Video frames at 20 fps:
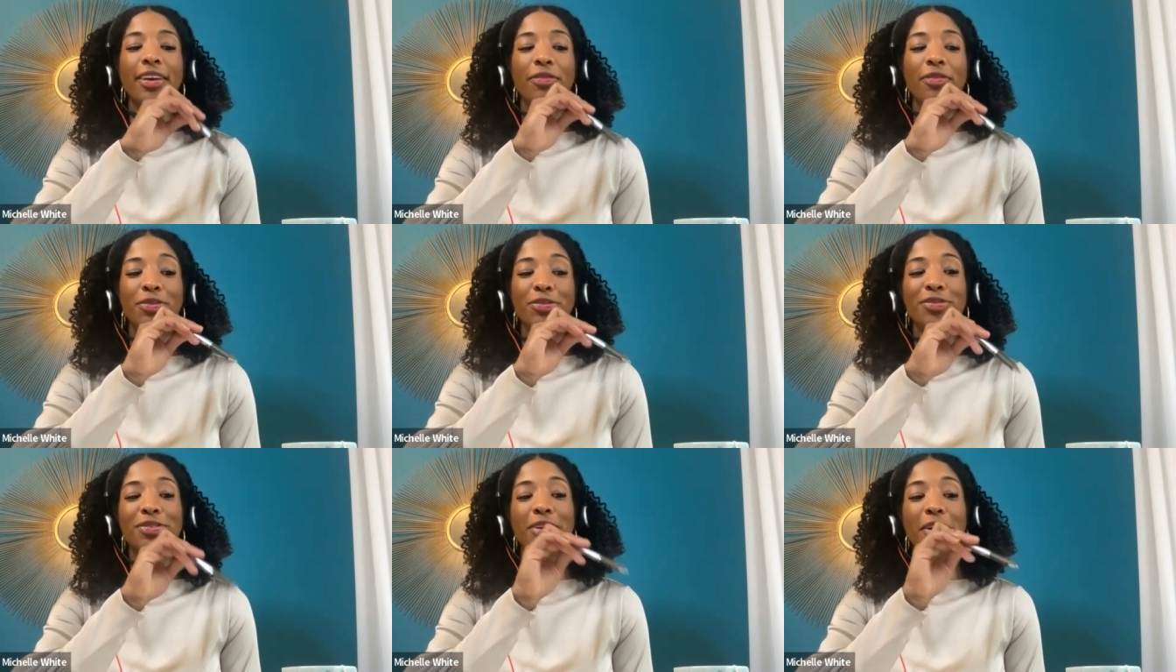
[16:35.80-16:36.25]

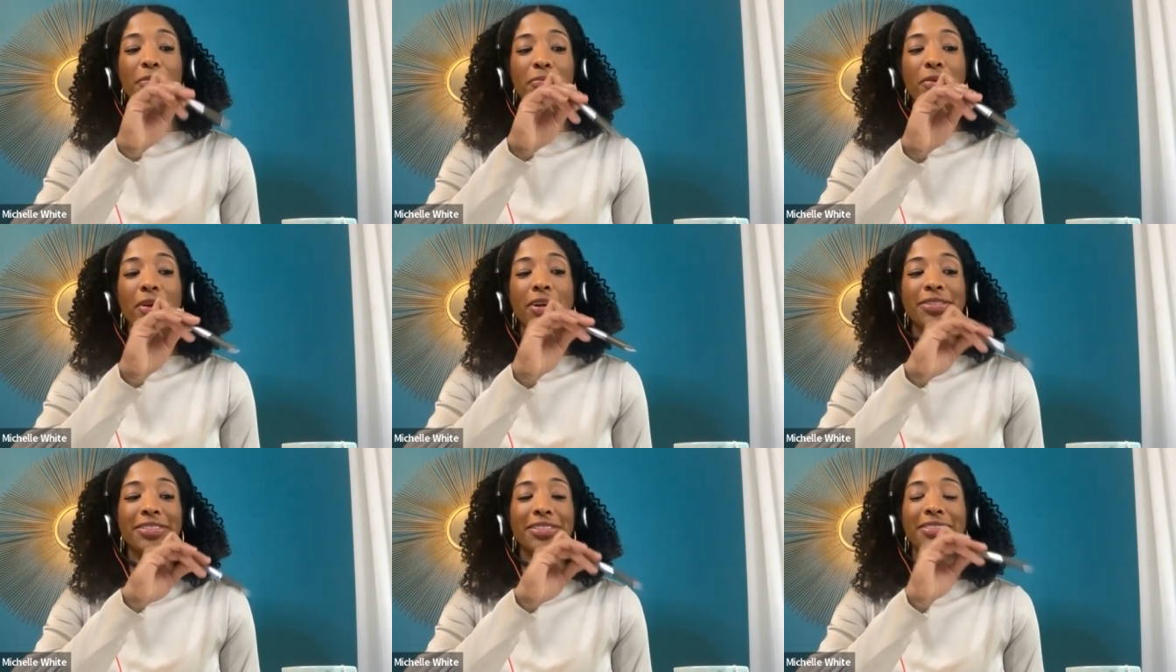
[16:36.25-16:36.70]
if you stop
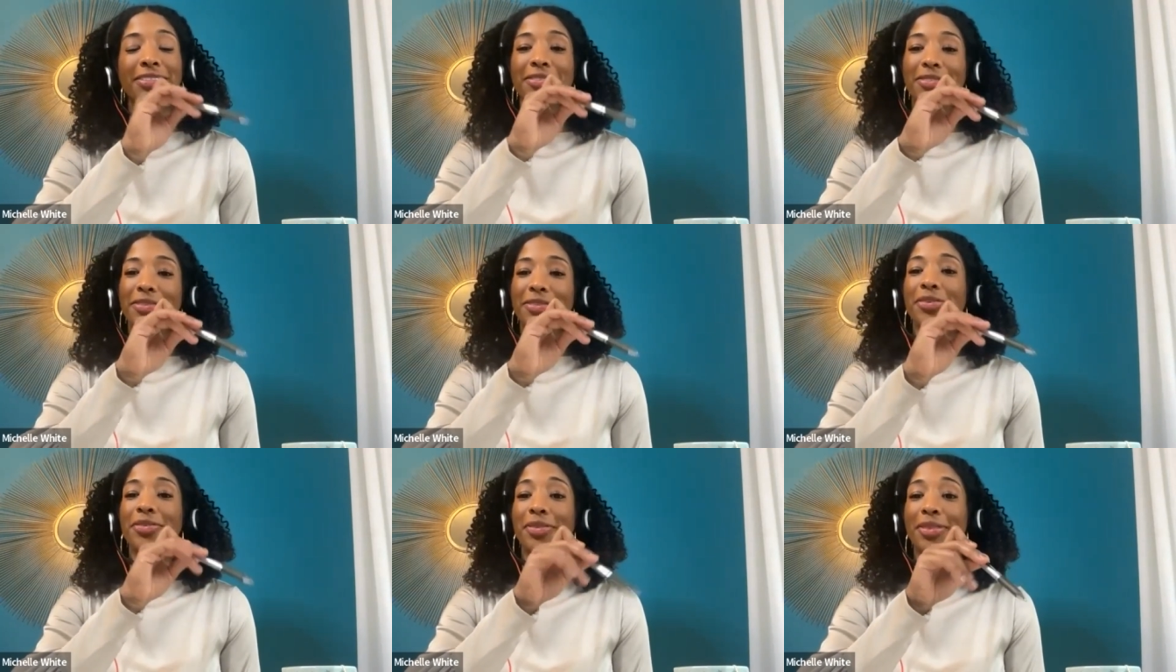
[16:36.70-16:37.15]
practicing
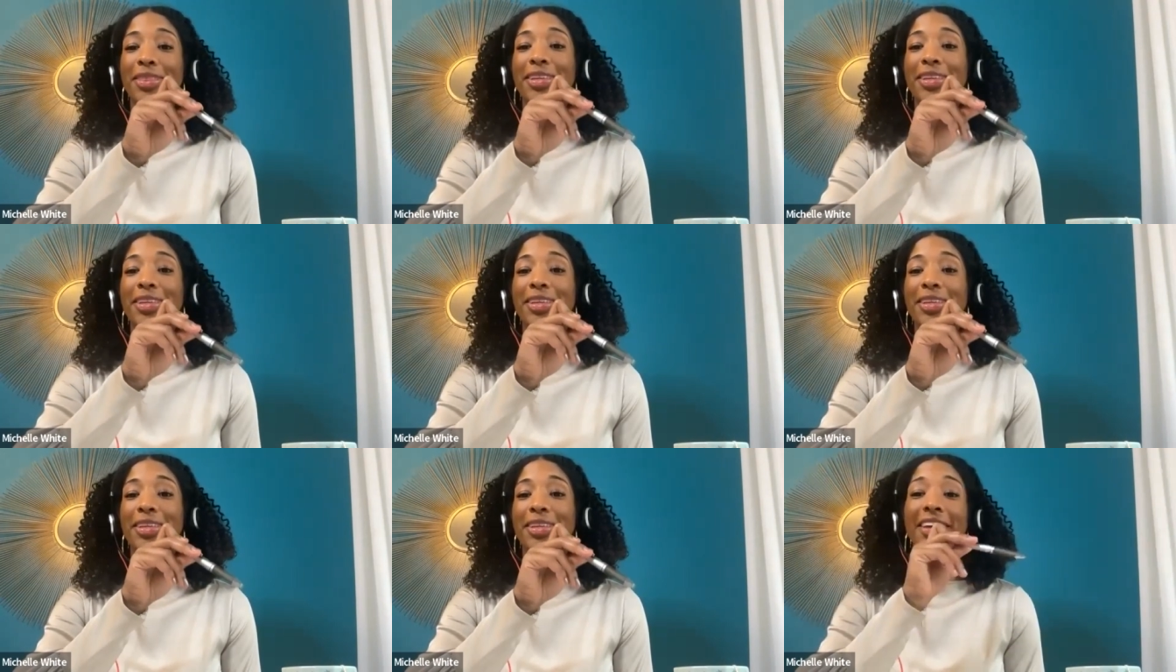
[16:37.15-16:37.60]
certain
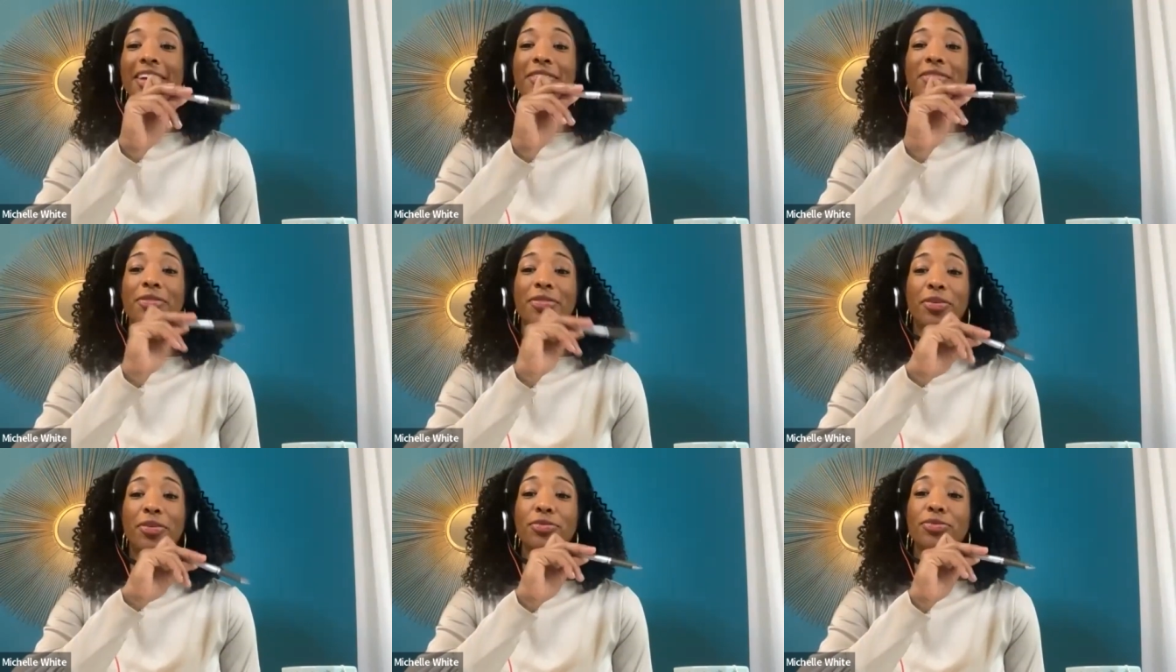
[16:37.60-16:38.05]
things, that
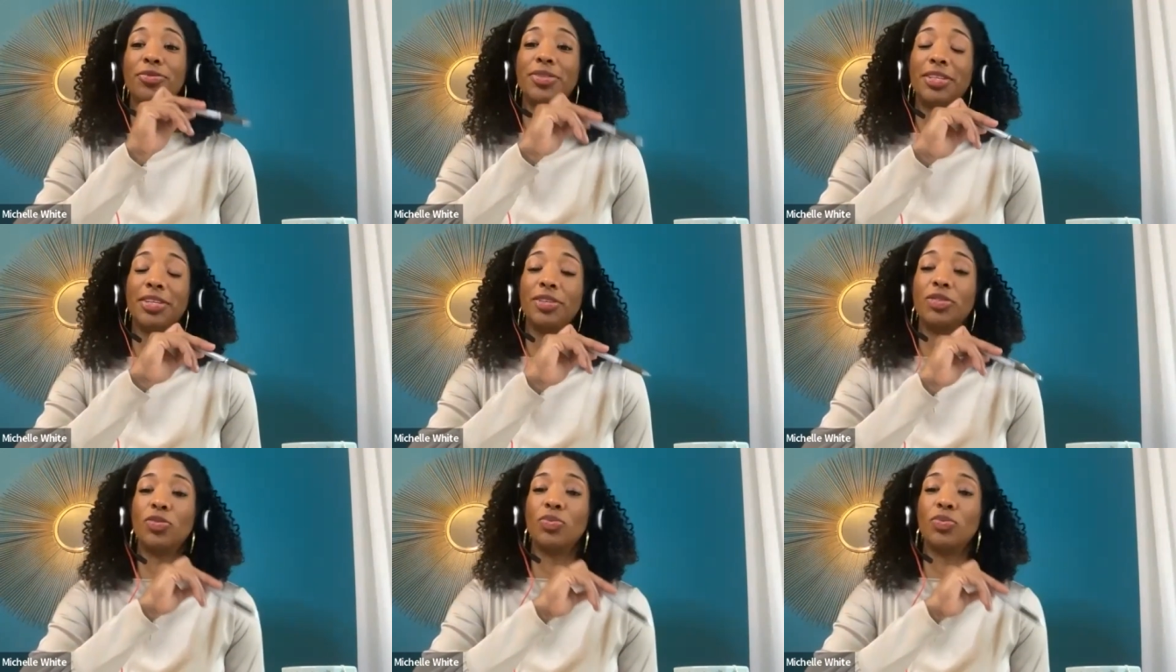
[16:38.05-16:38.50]
those
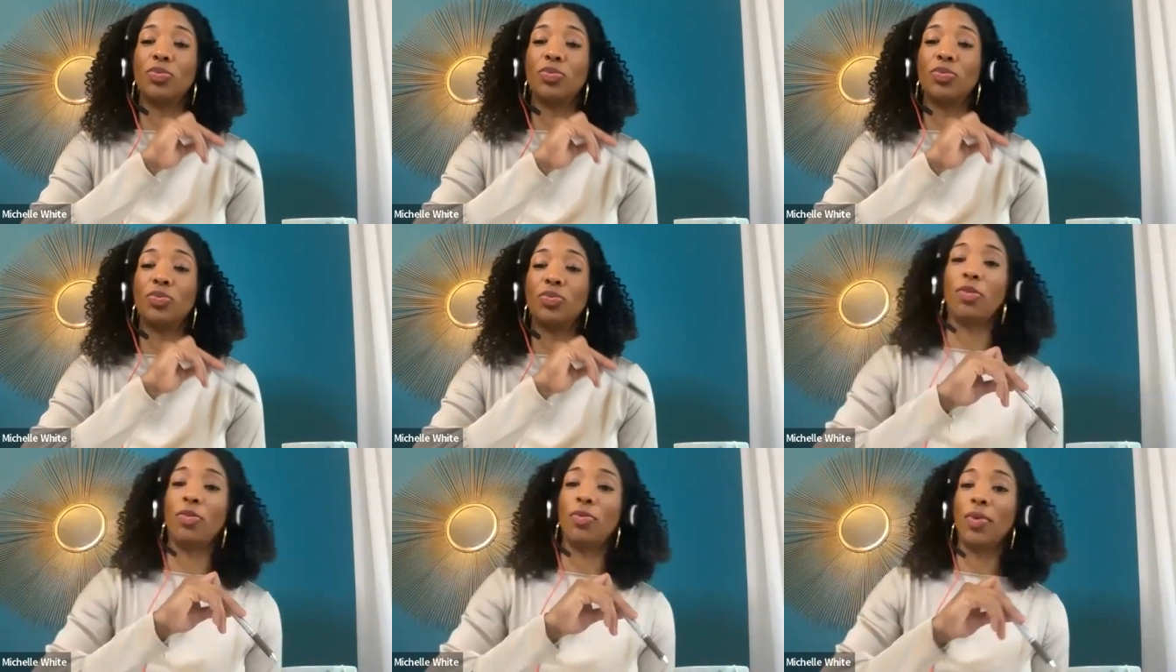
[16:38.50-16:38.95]
things will
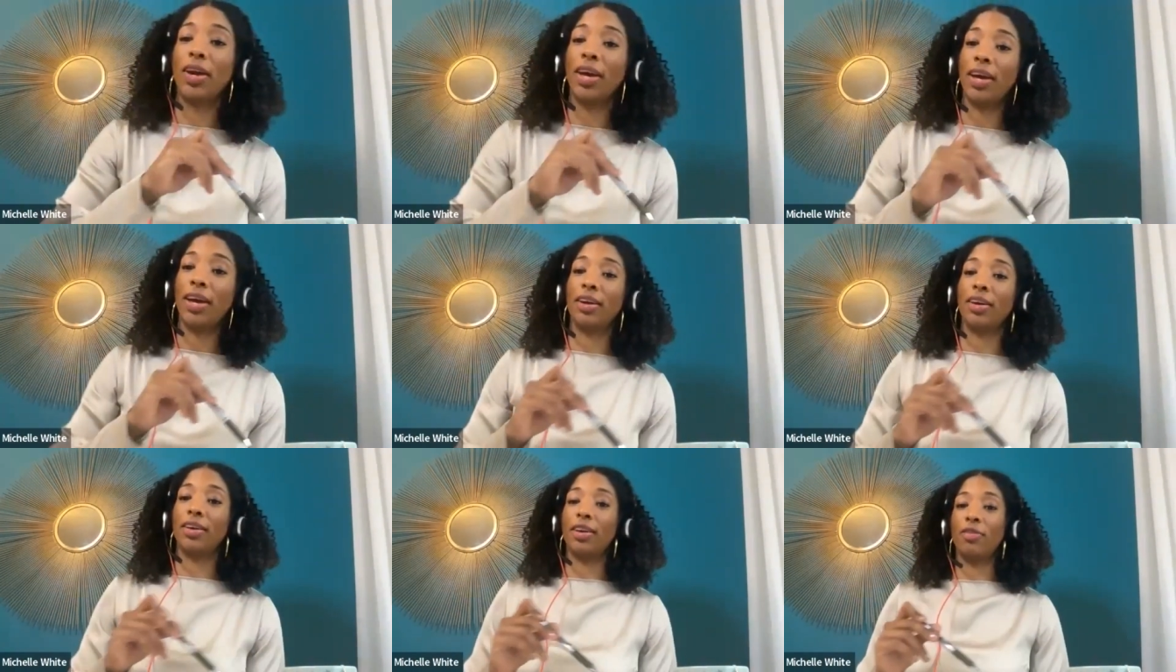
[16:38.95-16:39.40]
go
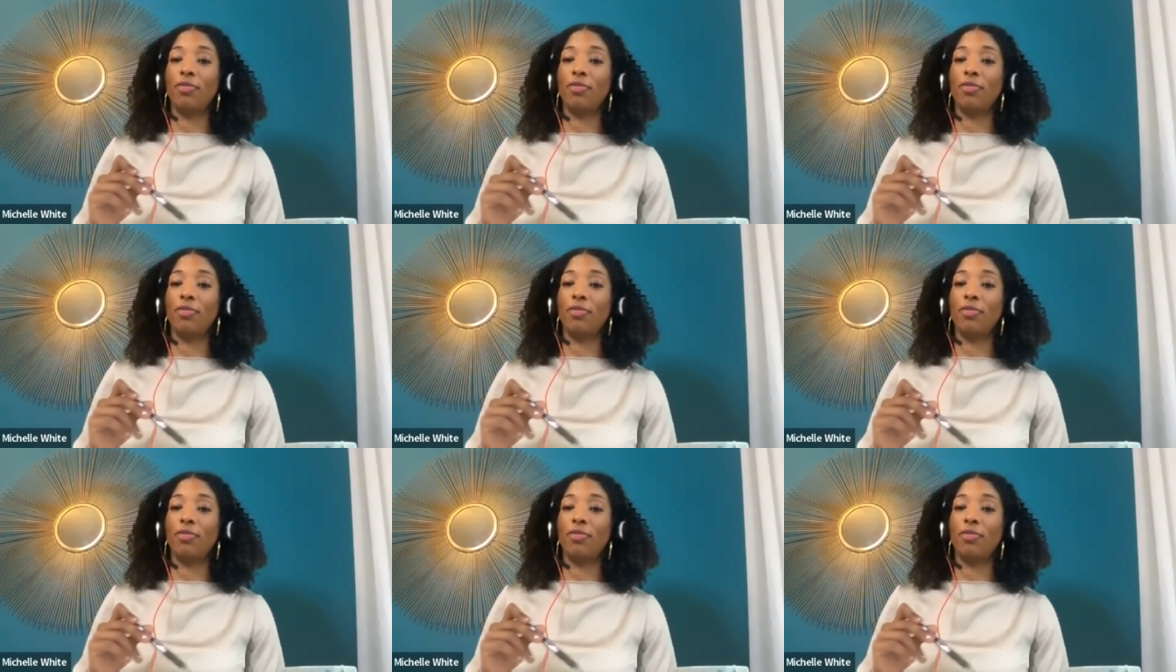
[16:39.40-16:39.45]
away.